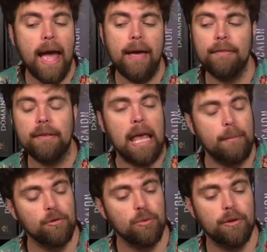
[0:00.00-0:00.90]
and the
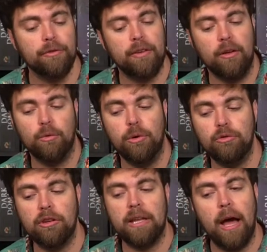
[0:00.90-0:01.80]
game is one of those things where you
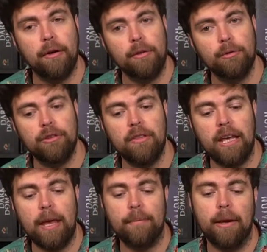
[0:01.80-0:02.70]
sit down and you see the
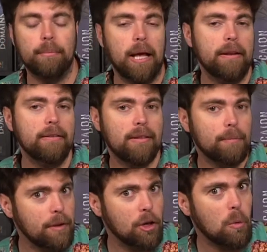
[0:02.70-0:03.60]
game being played and it's
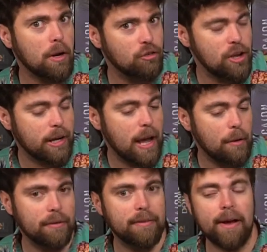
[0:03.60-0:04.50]
something you want to check
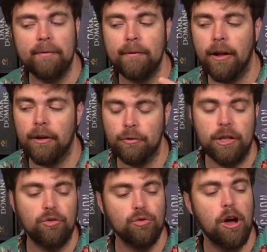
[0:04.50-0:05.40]
out. It's got
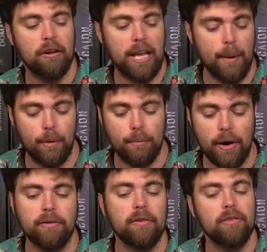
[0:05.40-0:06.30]
really strong table
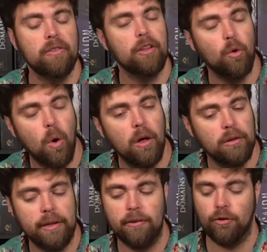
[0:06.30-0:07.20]
presence and the
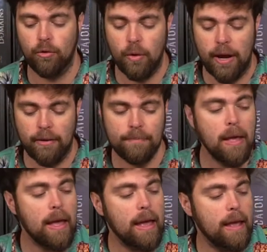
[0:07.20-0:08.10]
quality is great.
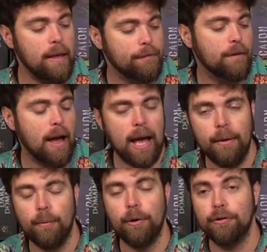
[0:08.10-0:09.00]
If
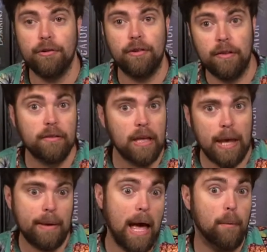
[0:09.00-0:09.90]
I were to see this
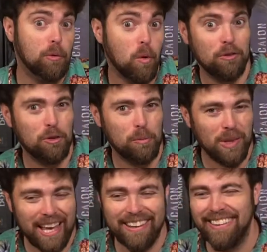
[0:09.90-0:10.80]
game, I would want to
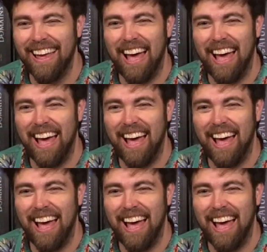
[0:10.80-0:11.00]
play it.